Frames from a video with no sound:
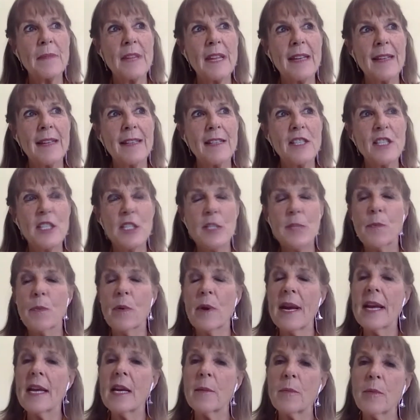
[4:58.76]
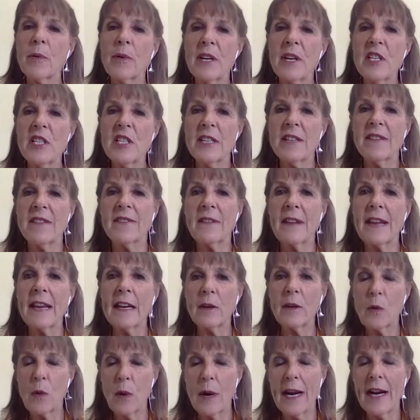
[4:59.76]
just break appreciative
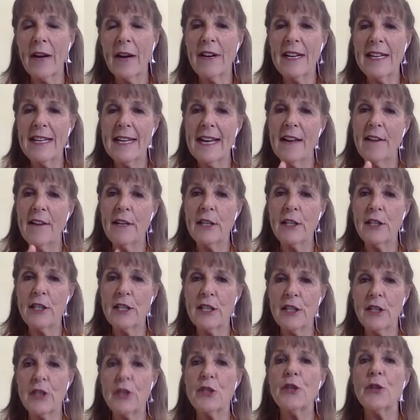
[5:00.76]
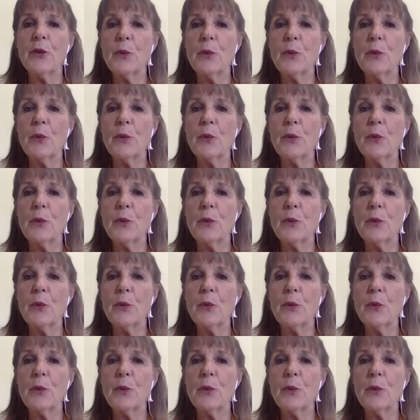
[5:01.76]
inquiry down into the two